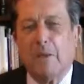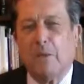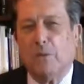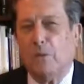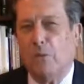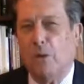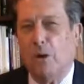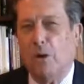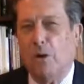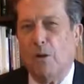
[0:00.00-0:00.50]

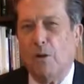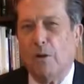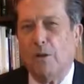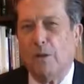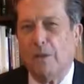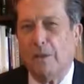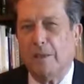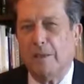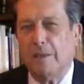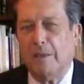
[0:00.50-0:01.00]
To
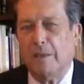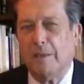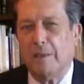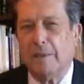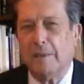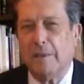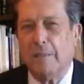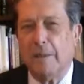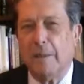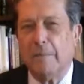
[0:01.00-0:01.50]
all
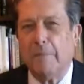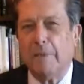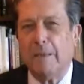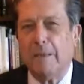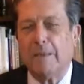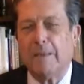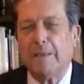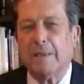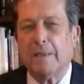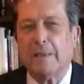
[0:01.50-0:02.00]
the
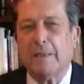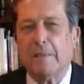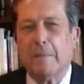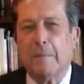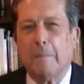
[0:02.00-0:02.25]
members